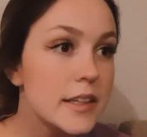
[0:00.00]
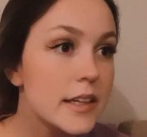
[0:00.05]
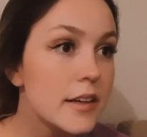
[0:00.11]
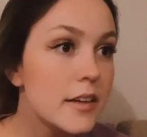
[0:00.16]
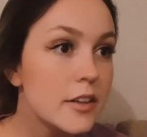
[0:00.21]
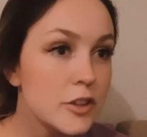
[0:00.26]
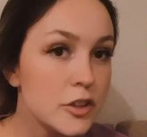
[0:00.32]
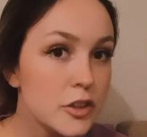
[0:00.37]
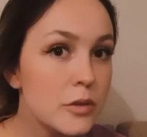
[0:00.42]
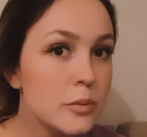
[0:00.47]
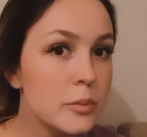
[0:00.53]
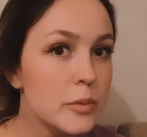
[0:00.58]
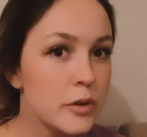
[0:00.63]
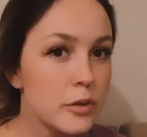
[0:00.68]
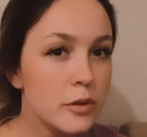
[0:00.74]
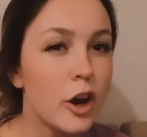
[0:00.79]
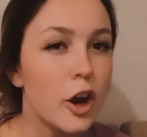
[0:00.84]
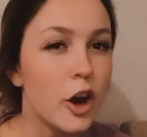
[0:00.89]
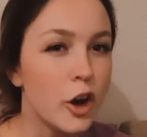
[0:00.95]
New Moon
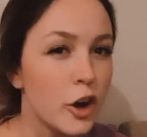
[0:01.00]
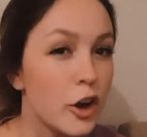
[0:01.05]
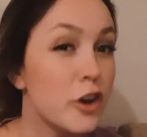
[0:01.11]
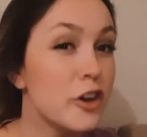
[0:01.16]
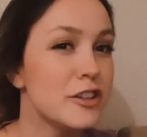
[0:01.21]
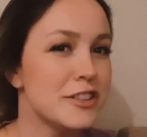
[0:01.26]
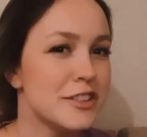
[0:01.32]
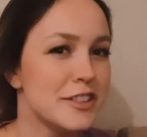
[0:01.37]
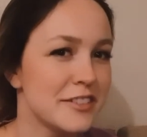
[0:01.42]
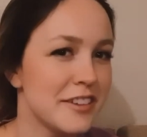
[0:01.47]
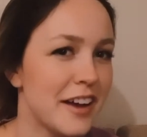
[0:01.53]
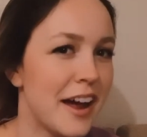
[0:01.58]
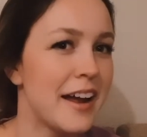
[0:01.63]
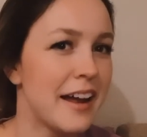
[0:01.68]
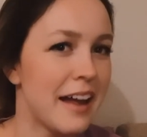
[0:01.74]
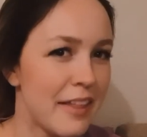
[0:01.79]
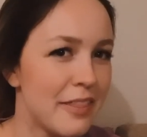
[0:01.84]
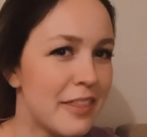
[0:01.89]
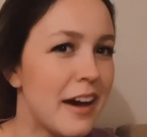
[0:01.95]
hurt. I
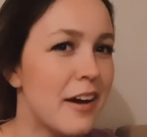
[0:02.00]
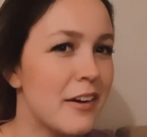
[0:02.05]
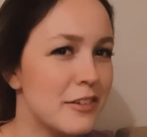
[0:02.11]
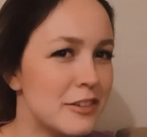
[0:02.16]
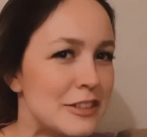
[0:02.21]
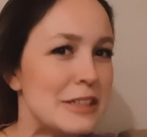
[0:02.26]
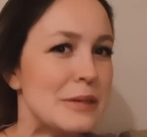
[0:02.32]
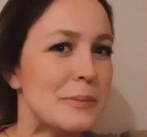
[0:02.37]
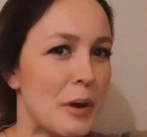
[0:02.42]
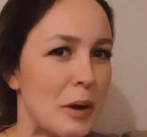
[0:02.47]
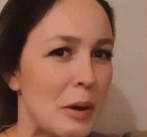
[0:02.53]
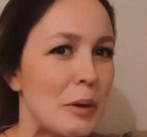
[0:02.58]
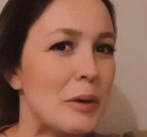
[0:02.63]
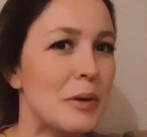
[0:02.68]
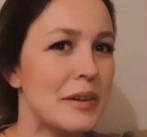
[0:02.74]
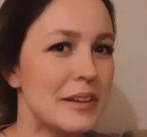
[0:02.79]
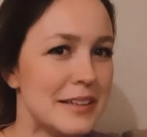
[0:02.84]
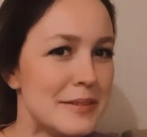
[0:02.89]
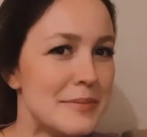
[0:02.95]
had that deep hole
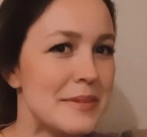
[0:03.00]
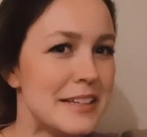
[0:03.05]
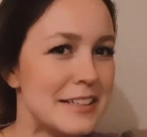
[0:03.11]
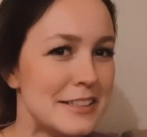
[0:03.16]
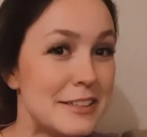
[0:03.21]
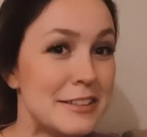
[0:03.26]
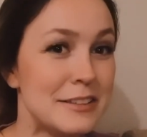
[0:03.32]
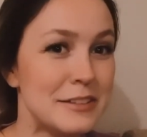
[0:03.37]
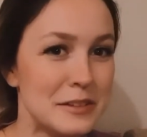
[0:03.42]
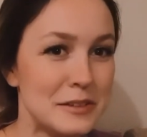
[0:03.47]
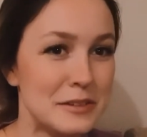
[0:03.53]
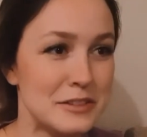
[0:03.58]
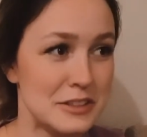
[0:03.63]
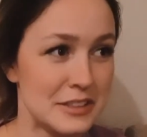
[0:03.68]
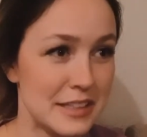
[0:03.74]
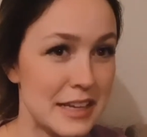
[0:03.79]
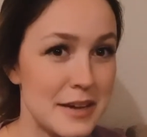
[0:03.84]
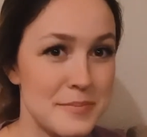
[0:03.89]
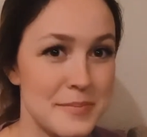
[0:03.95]
in me too, just
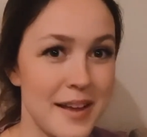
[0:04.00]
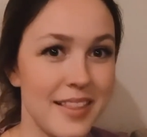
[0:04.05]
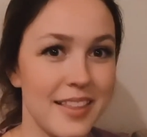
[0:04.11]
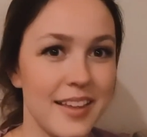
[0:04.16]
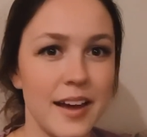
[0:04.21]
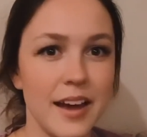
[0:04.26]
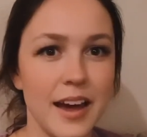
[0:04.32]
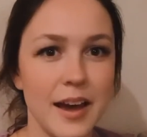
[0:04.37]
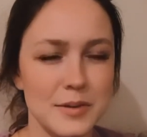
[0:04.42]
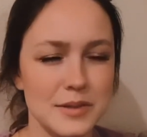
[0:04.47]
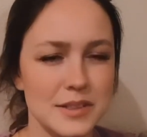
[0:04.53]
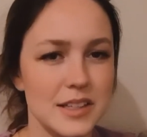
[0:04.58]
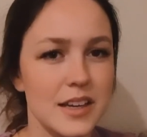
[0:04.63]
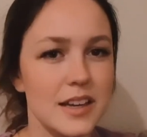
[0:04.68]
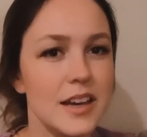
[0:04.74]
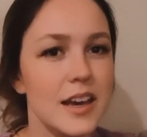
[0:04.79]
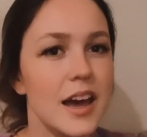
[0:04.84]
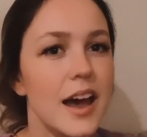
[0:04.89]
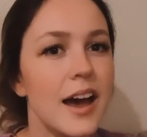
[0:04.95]
like Bella. I was like,
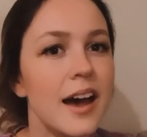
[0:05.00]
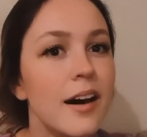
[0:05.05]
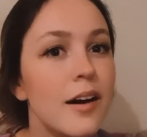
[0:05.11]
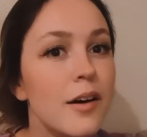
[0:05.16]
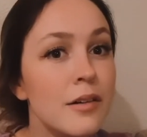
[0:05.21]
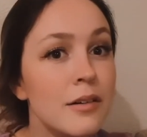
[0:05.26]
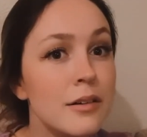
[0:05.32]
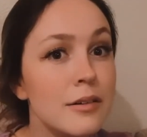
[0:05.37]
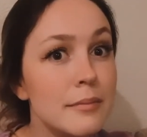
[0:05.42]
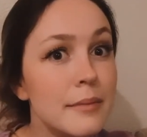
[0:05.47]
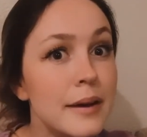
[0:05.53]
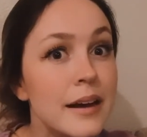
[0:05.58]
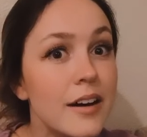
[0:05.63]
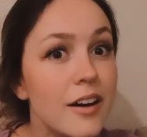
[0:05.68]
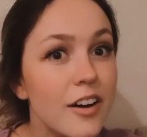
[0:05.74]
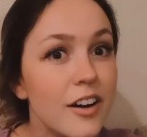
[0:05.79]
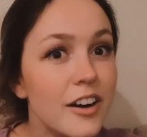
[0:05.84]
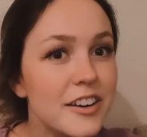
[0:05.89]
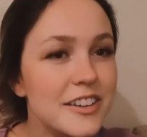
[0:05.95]
ow, my
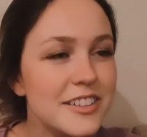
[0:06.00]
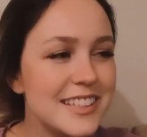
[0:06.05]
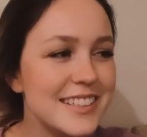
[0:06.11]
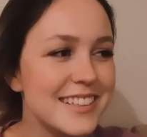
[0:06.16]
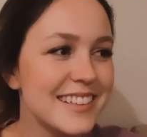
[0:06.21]
heart.